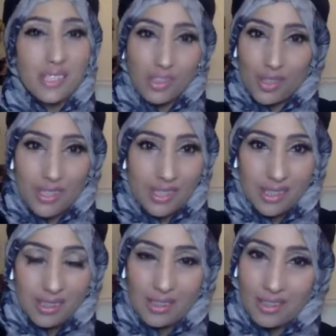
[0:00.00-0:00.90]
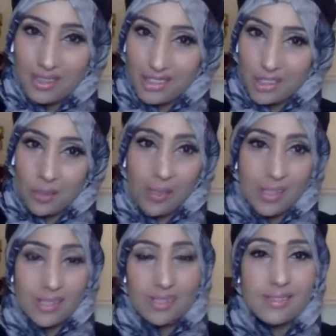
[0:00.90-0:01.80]
drastic
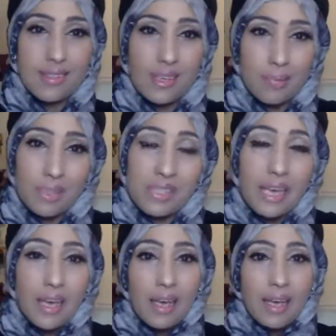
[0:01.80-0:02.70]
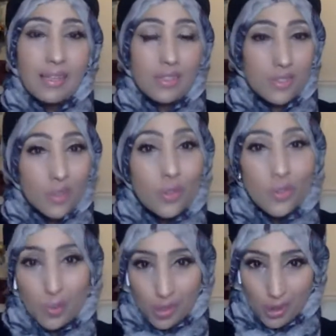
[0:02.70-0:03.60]
situations there, but it's not
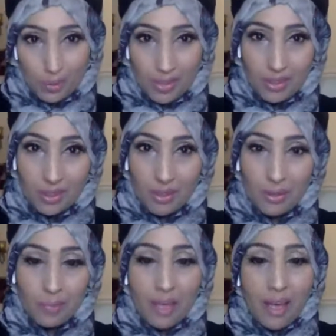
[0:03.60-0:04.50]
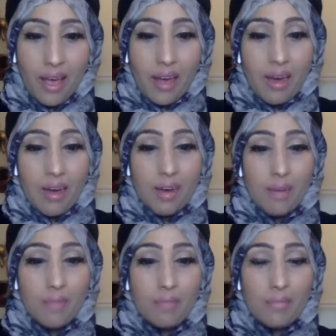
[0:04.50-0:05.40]
all doom and gloom.
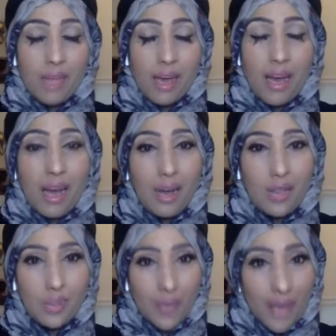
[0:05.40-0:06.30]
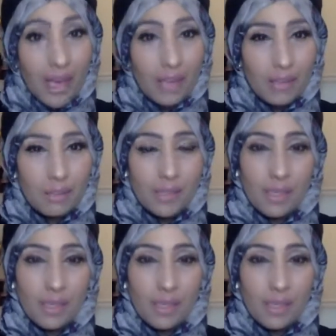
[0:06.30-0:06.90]
How do we help